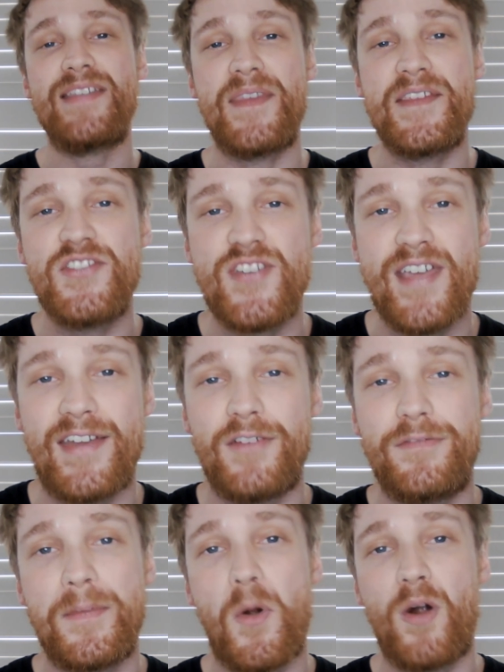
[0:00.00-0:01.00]
to this
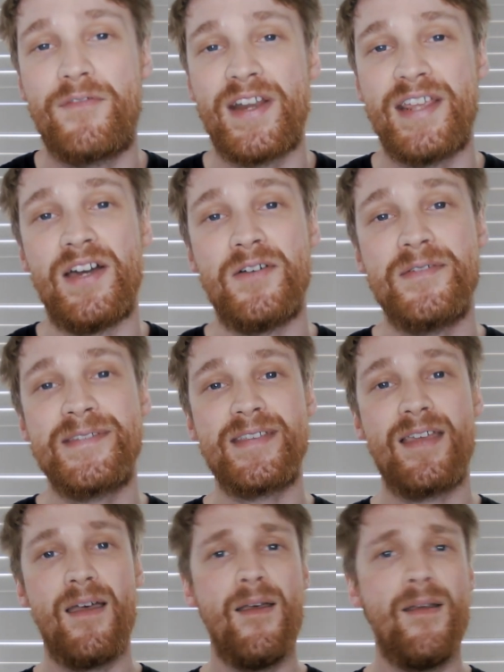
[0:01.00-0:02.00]
channel for more videos.